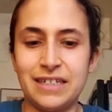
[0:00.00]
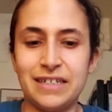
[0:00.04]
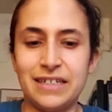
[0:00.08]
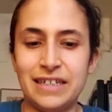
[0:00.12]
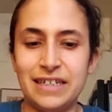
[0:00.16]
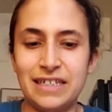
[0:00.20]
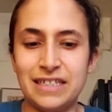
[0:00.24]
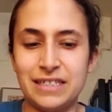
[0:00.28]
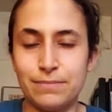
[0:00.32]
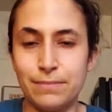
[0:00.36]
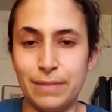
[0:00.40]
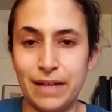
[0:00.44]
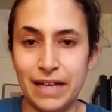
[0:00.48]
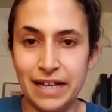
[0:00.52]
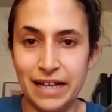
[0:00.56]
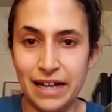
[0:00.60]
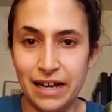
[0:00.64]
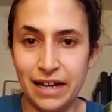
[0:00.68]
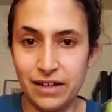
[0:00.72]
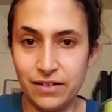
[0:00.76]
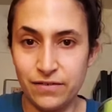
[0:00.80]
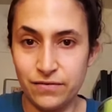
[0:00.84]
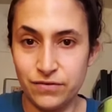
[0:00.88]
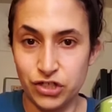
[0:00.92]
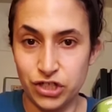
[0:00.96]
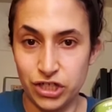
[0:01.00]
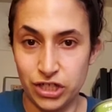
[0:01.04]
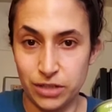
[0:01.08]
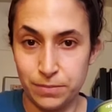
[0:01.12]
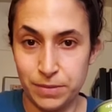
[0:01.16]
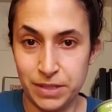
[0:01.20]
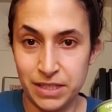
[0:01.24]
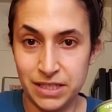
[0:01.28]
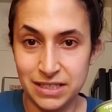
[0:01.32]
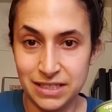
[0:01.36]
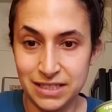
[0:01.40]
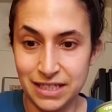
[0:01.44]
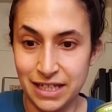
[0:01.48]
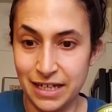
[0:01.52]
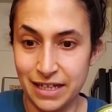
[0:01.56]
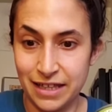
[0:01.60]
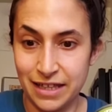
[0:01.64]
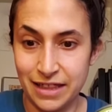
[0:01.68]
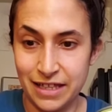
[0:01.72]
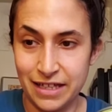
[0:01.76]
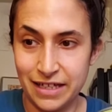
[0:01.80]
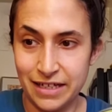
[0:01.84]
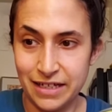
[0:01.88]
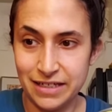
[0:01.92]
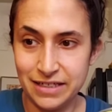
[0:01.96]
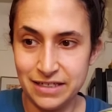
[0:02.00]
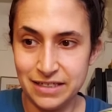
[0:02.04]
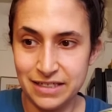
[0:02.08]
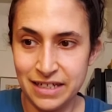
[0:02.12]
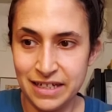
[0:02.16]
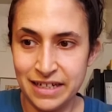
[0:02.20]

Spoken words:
It's made out of chickpeas like these,